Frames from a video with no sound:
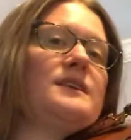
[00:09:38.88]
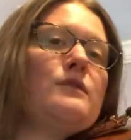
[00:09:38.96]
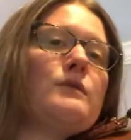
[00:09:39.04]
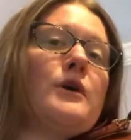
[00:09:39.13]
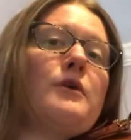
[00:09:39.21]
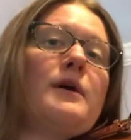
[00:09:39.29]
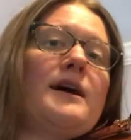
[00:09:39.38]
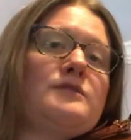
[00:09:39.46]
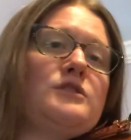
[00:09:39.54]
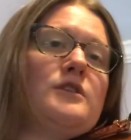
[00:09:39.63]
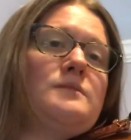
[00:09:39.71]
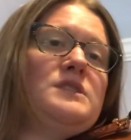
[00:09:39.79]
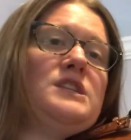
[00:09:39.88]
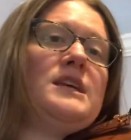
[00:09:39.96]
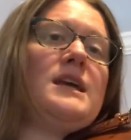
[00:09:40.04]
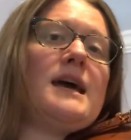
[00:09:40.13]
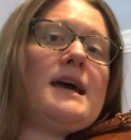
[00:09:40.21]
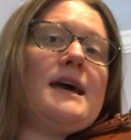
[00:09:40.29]
a row. F sharp,
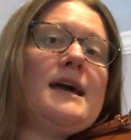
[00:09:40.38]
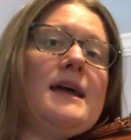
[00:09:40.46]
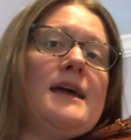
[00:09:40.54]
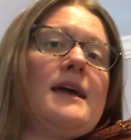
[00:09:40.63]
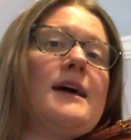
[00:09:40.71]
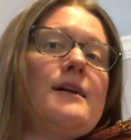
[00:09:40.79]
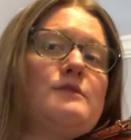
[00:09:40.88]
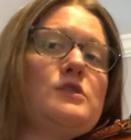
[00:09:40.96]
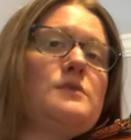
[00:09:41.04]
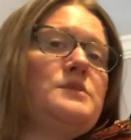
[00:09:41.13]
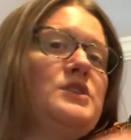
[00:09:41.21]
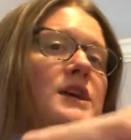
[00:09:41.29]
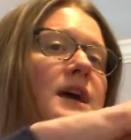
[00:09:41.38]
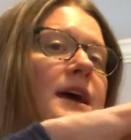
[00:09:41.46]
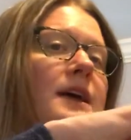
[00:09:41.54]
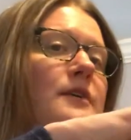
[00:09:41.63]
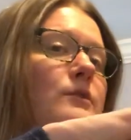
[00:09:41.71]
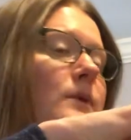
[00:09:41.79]
G, A, F sharp, G,
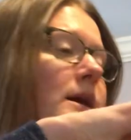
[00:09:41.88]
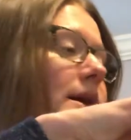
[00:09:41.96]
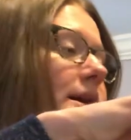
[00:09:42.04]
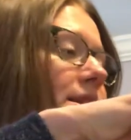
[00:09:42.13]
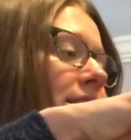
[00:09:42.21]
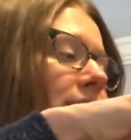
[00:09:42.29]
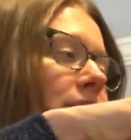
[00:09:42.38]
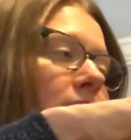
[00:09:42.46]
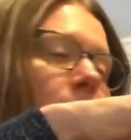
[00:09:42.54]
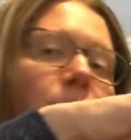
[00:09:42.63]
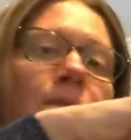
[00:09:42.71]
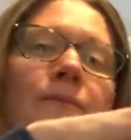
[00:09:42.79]
A. Ready, go.